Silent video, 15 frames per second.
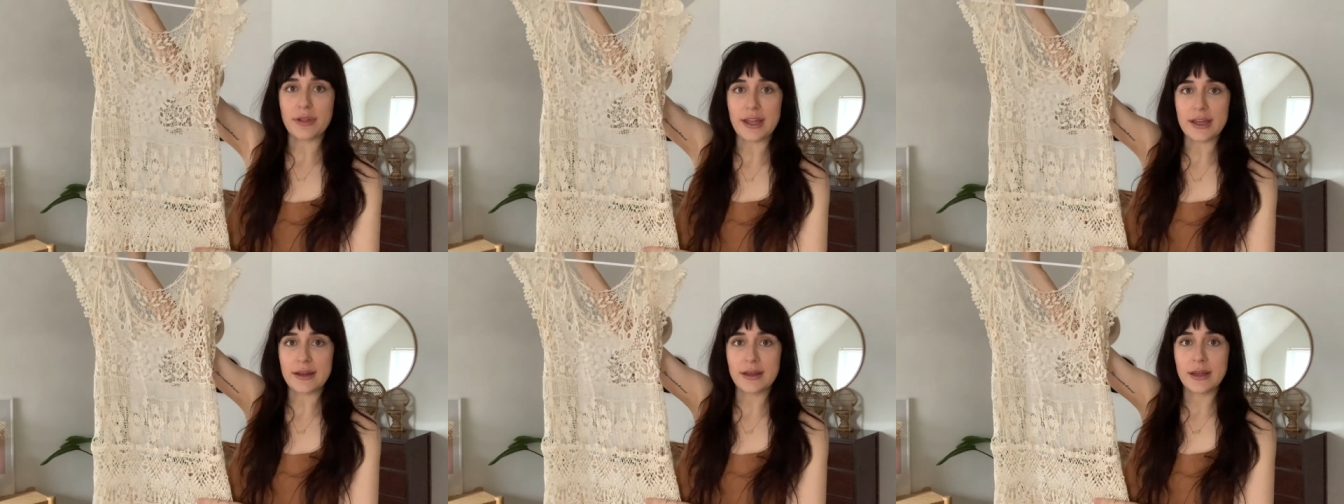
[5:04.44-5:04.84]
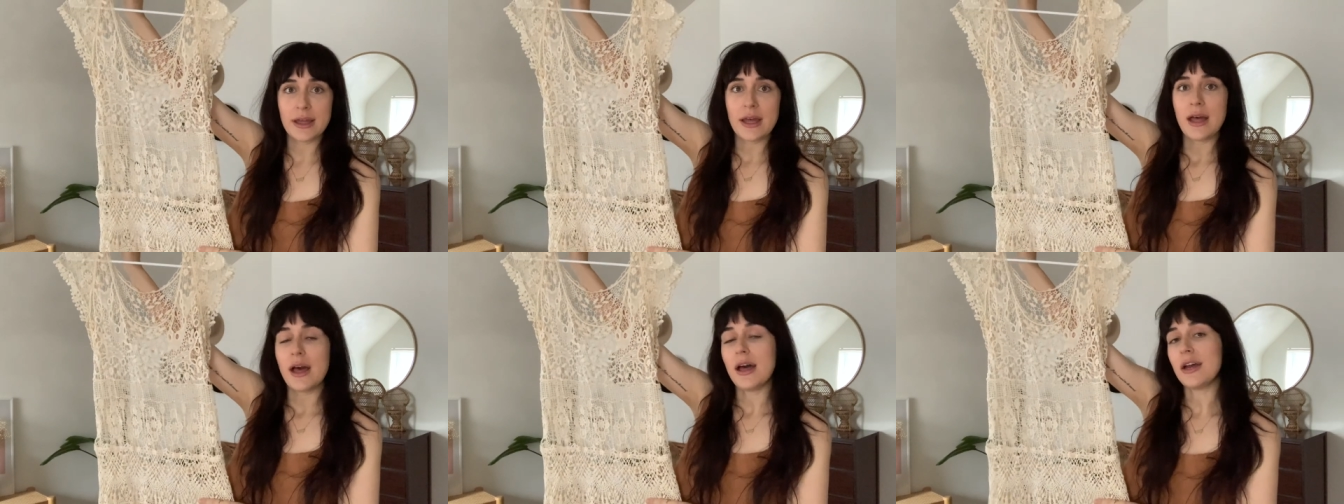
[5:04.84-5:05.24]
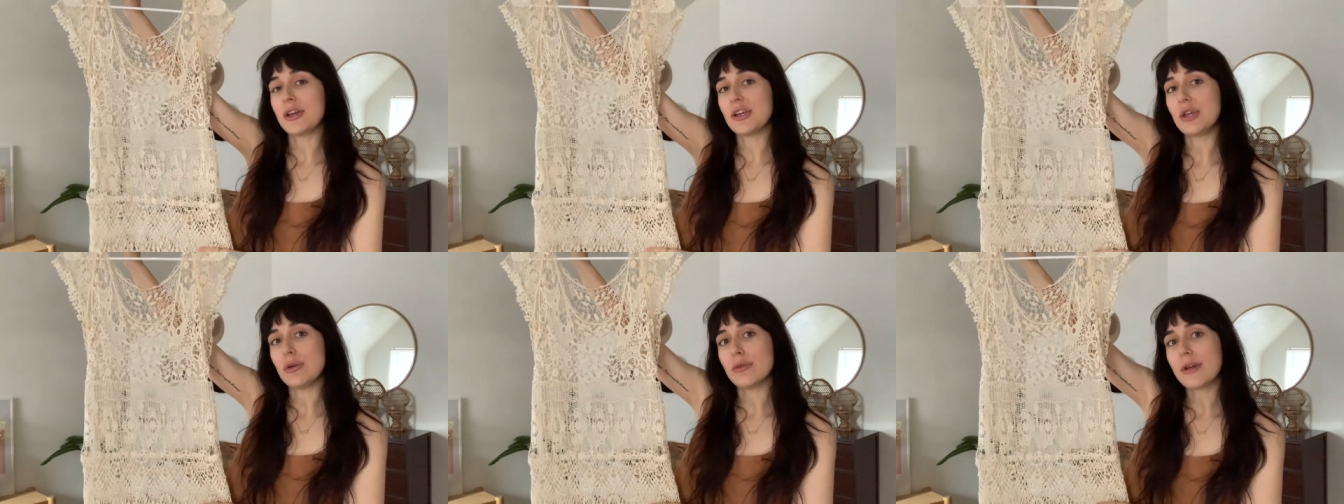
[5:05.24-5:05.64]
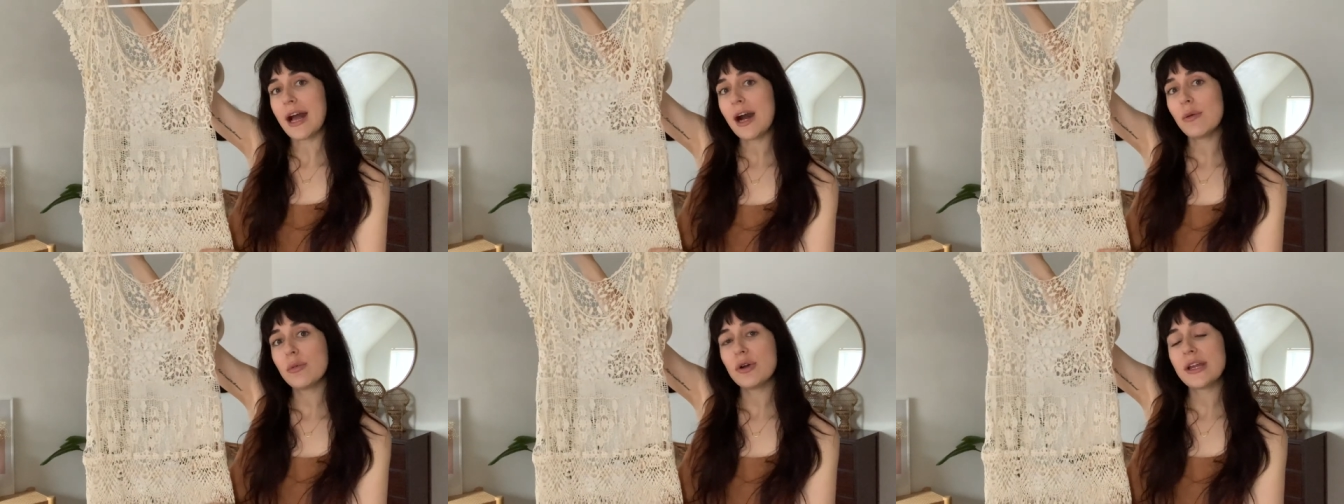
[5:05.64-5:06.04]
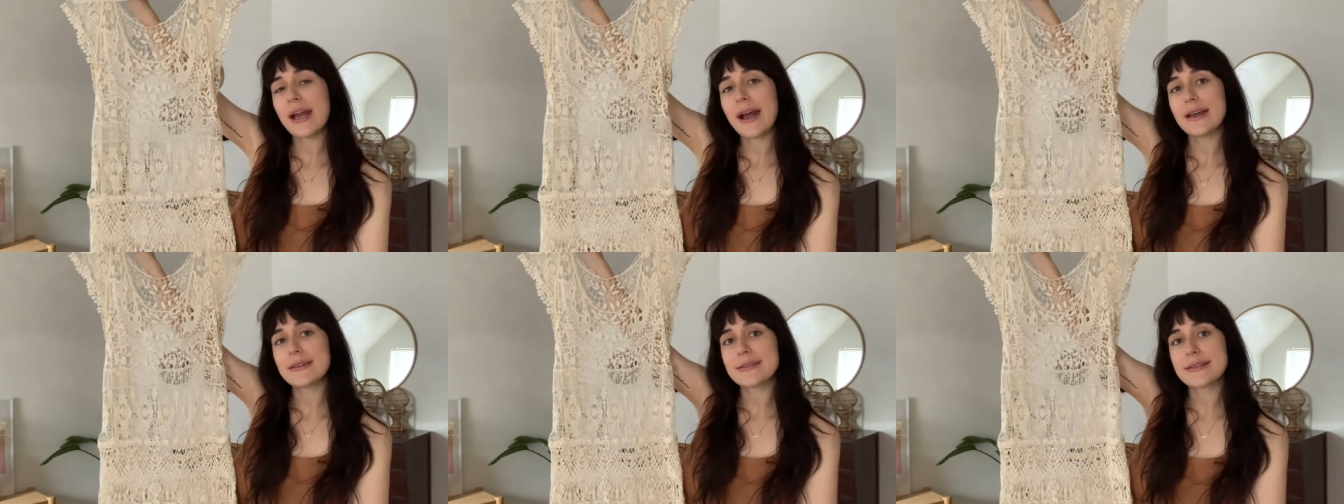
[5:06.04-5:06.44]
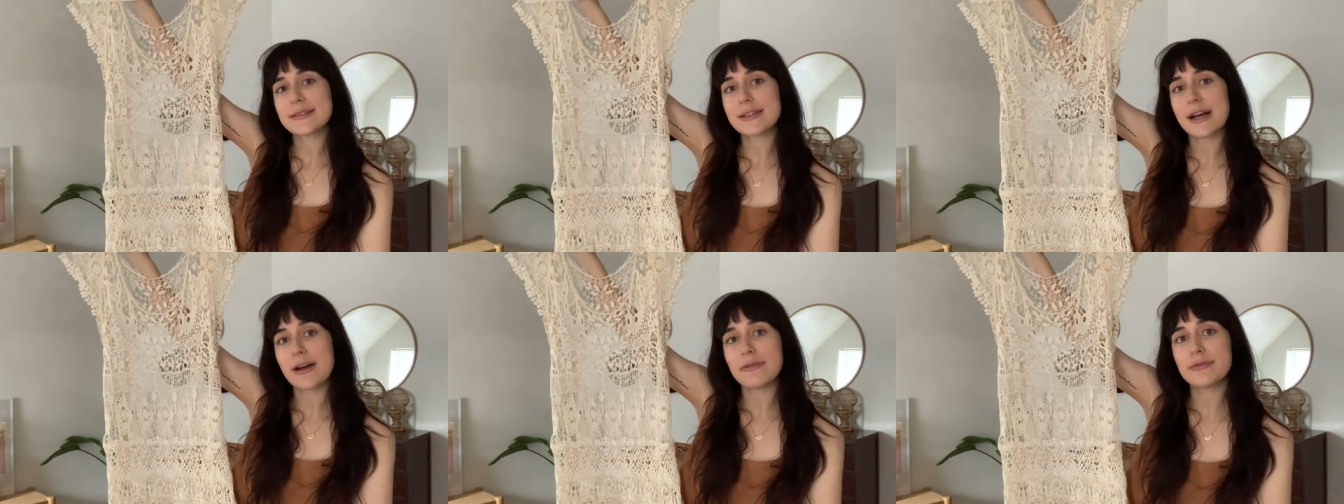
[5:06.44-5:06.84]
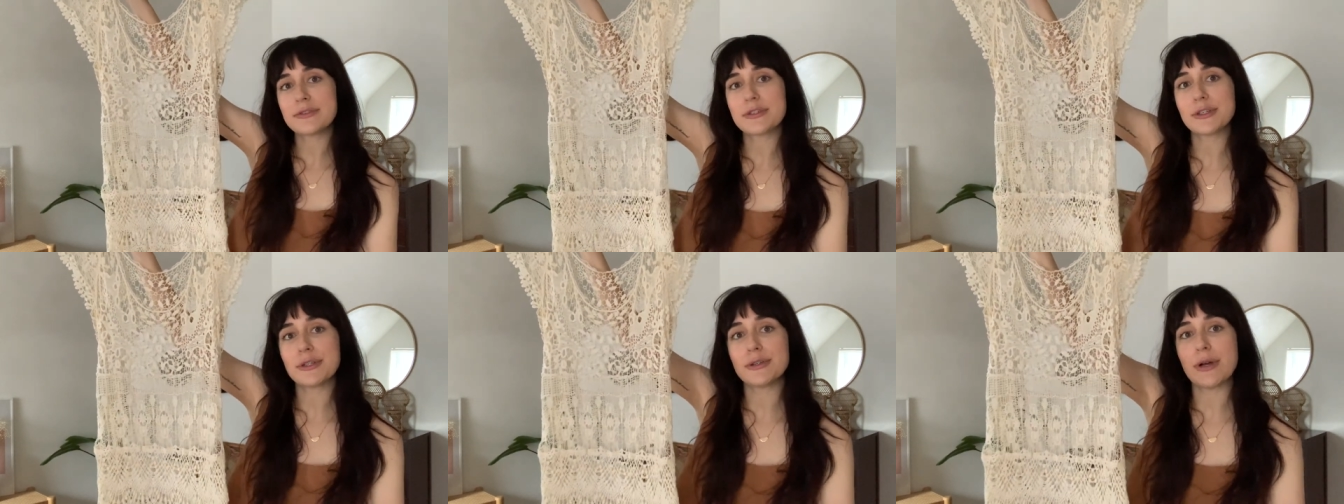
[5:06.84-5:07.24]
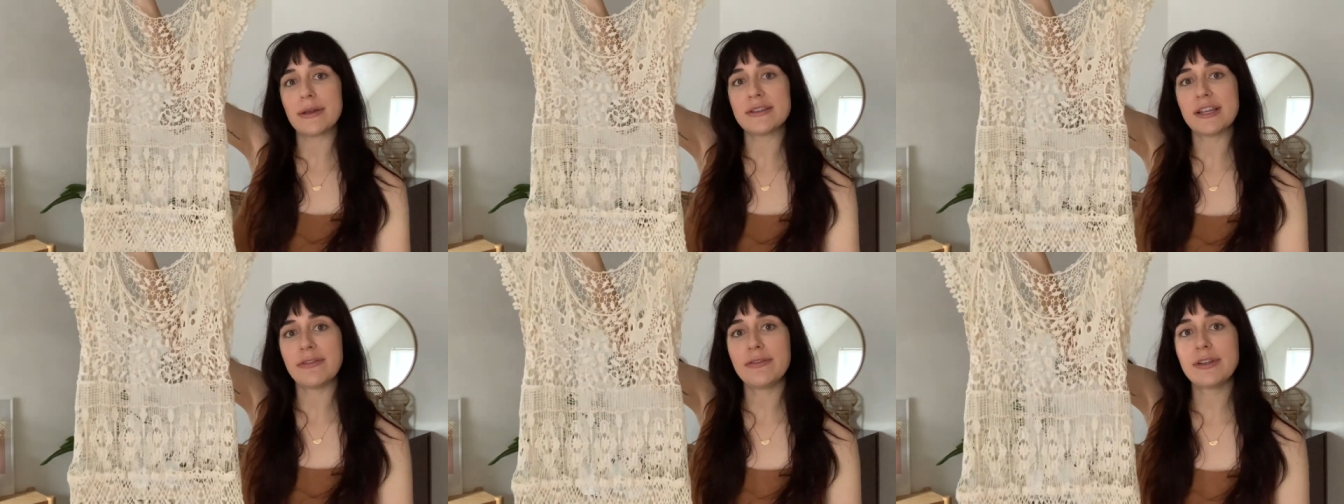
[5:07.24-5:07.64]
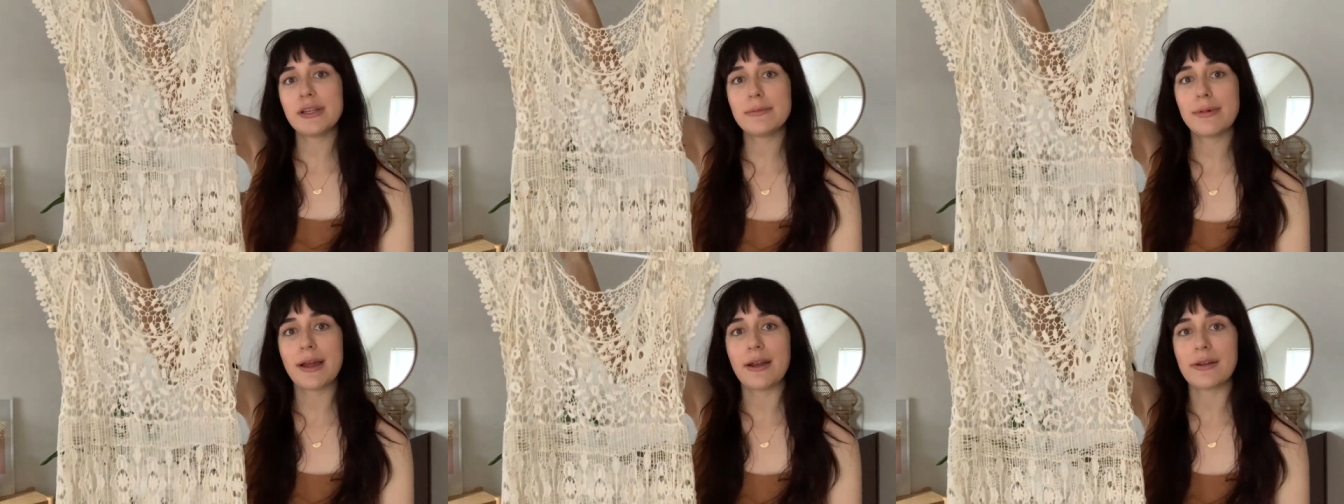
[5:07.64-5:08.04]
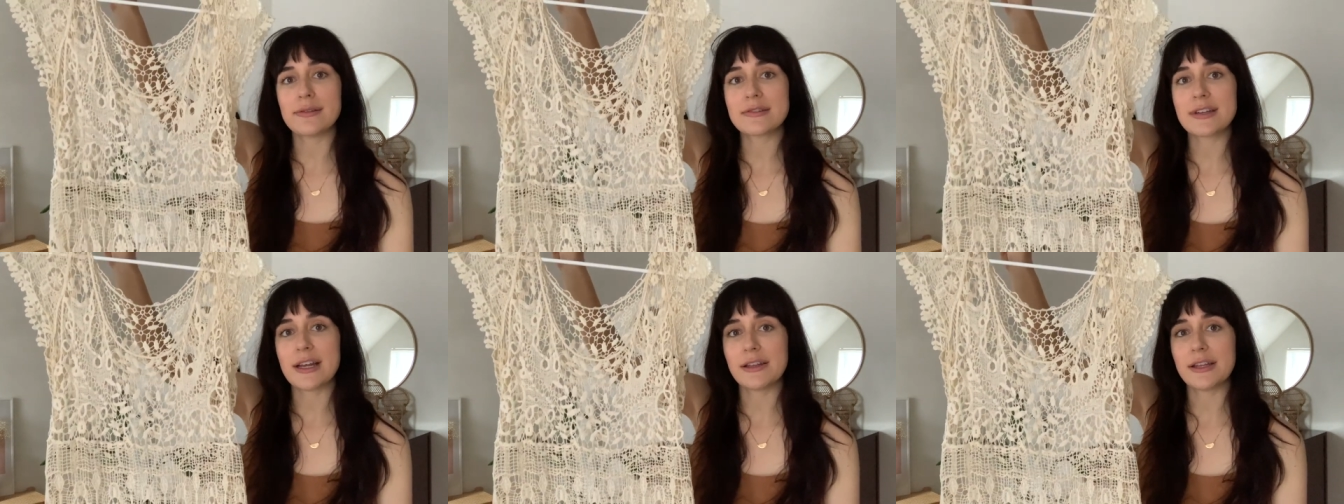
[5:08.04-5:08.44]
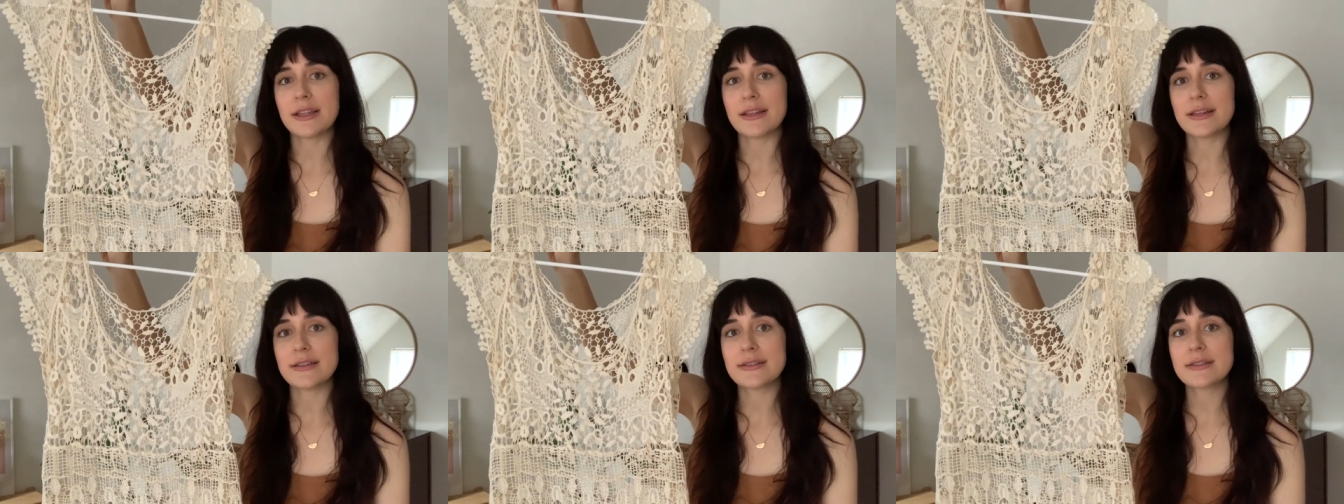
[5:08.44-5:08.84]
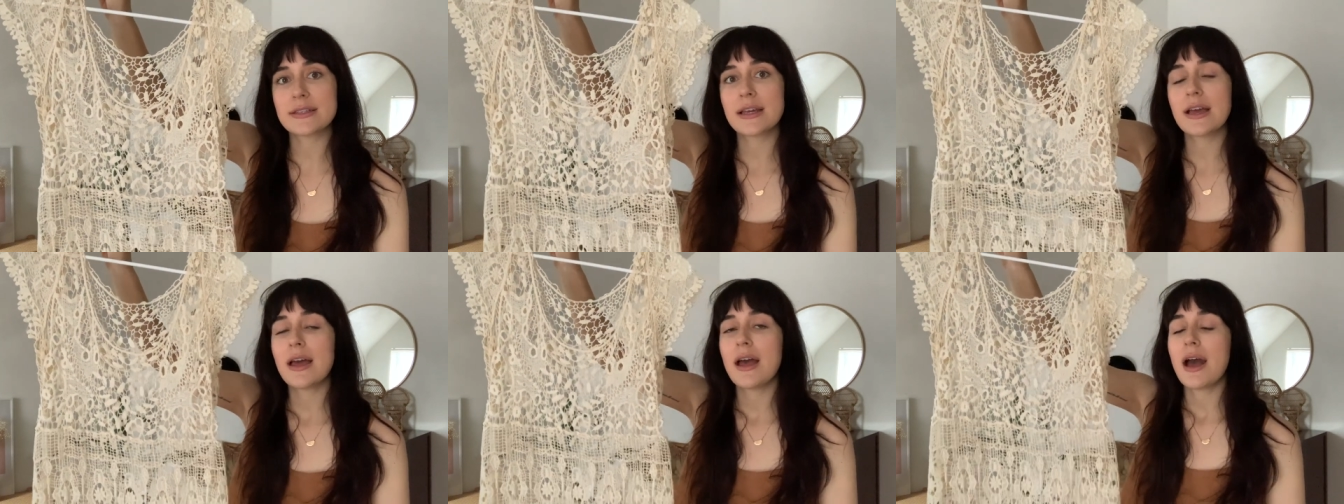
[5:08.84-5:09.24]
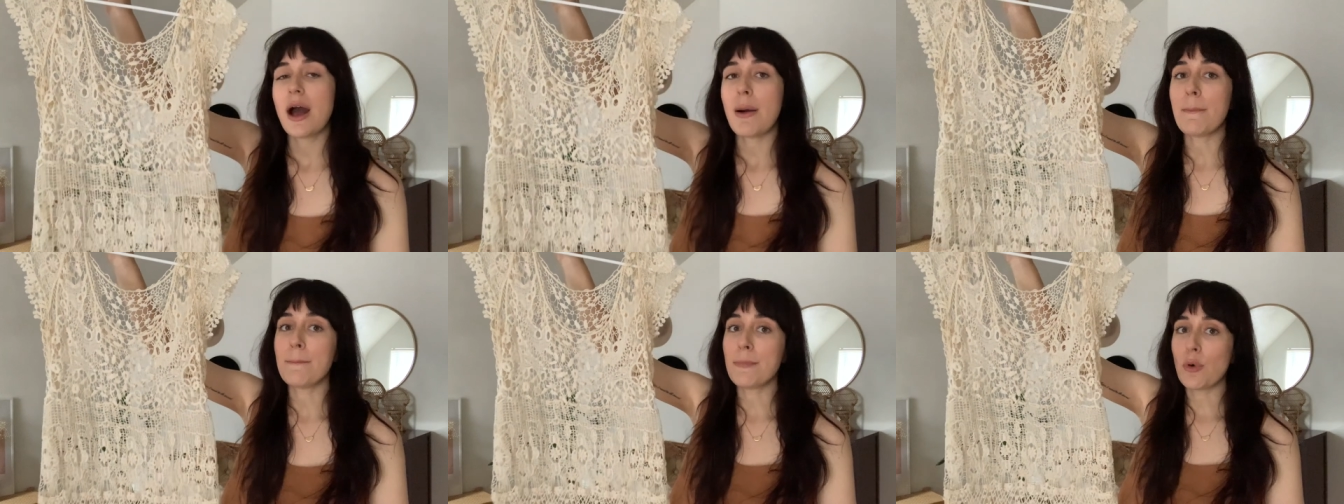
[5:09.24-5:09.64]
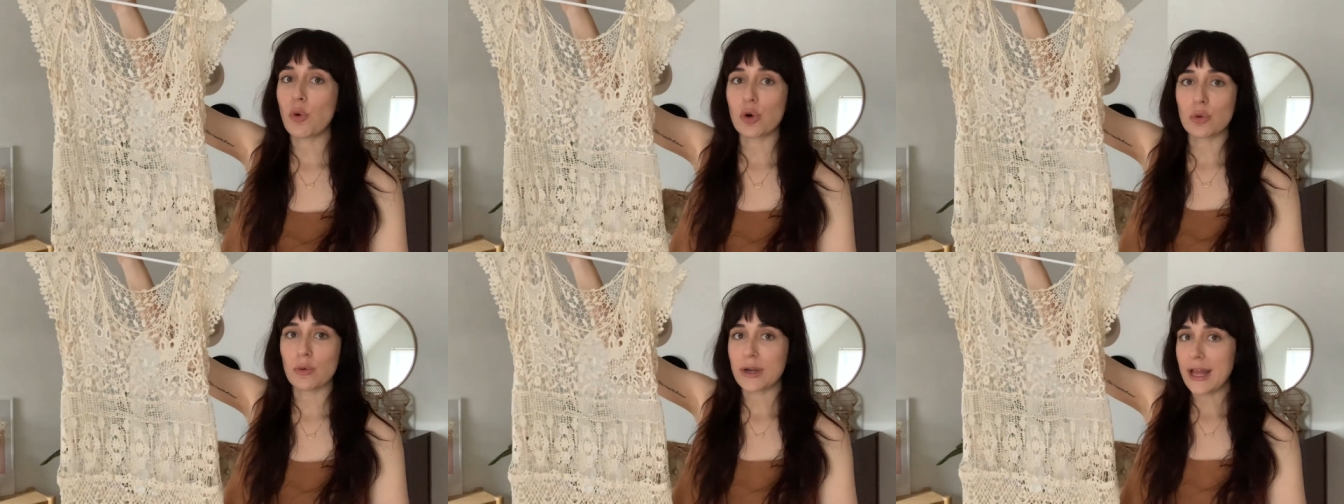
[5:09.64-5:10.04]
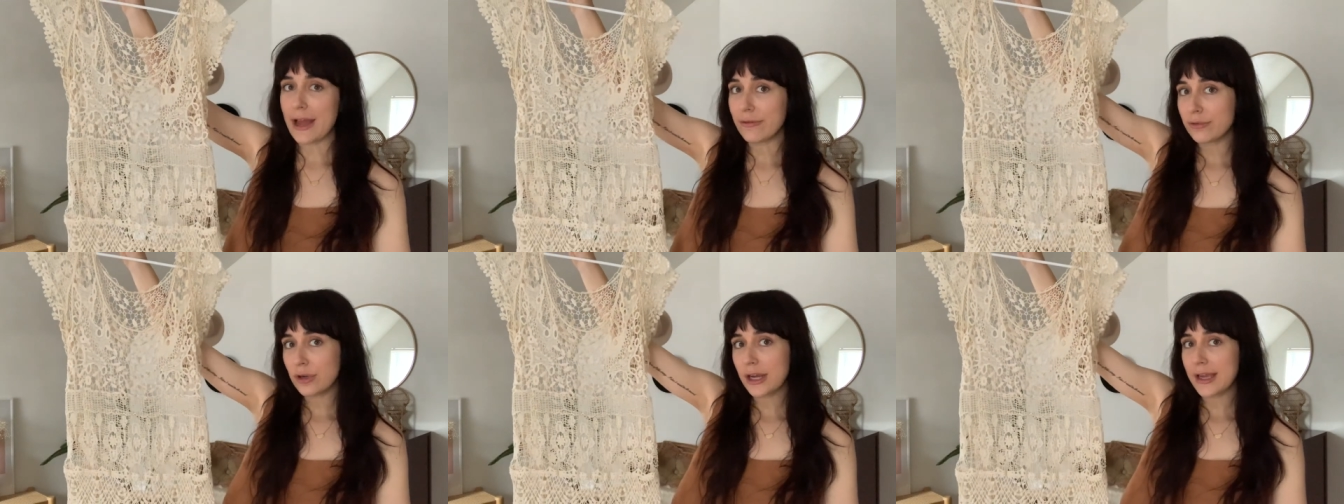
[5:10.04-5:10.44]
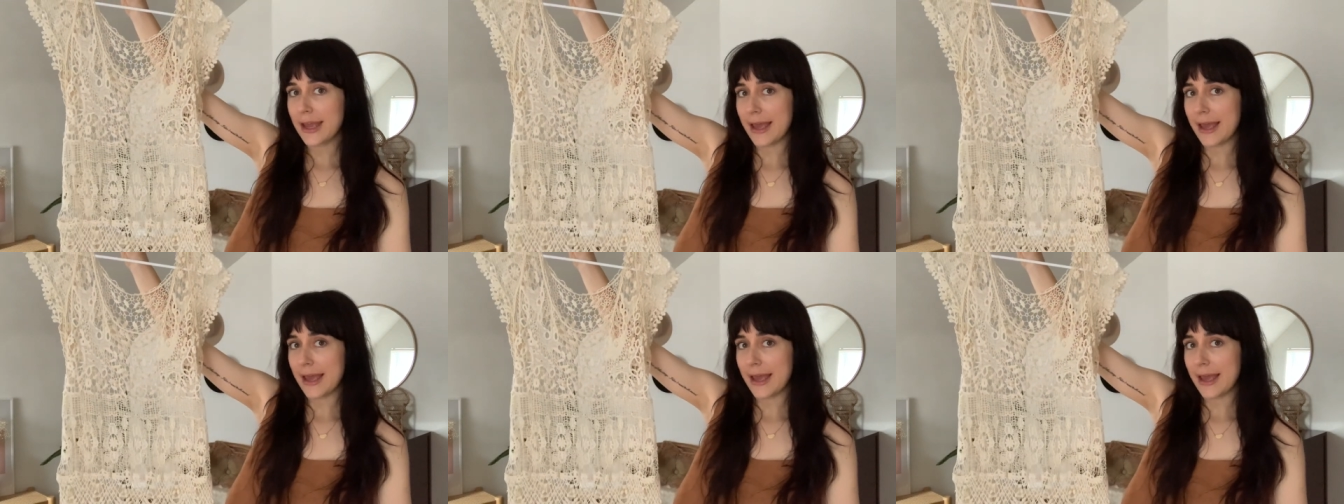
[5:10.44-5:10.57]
like a cute cowboy hat and stuff. So I definitely plan on styling this more whenever I